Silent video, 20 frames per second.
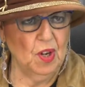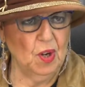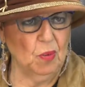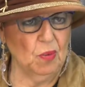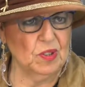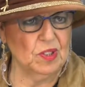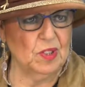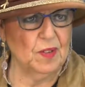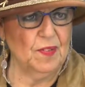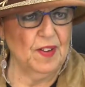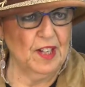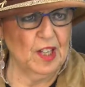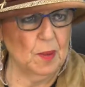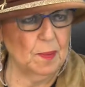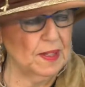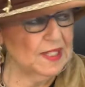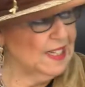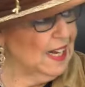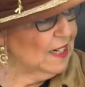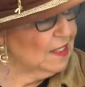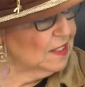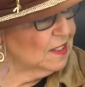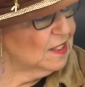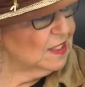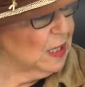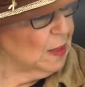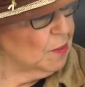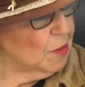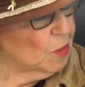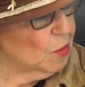was developed by Dr.
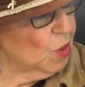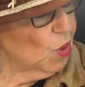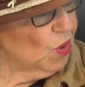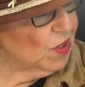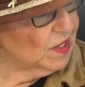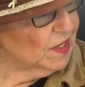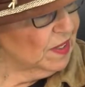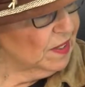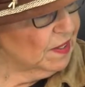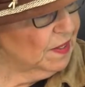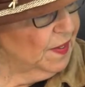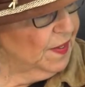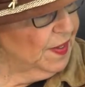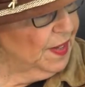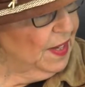Samuel Orton.